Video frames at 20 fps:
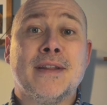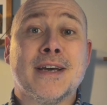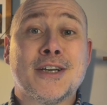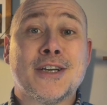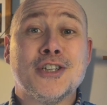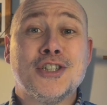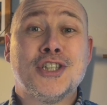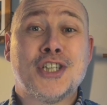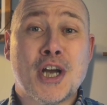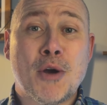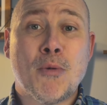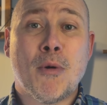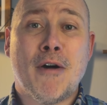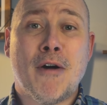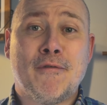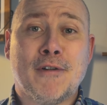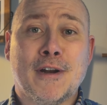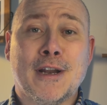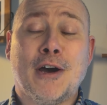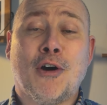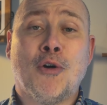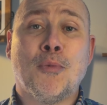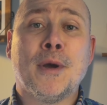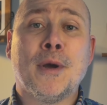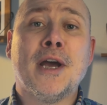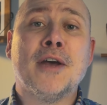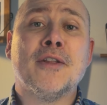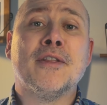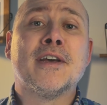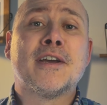They can show off a little
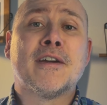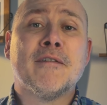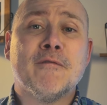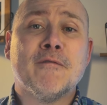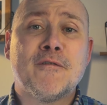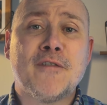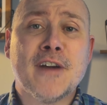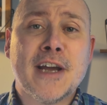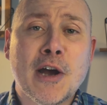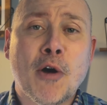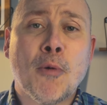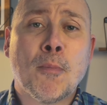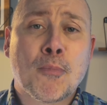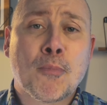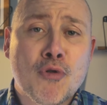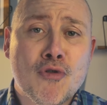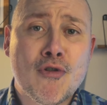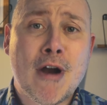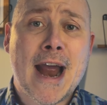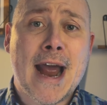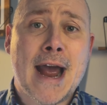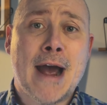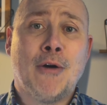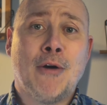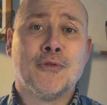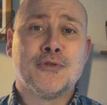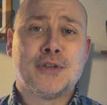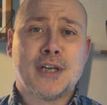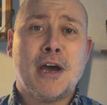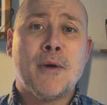bit and they can feel proud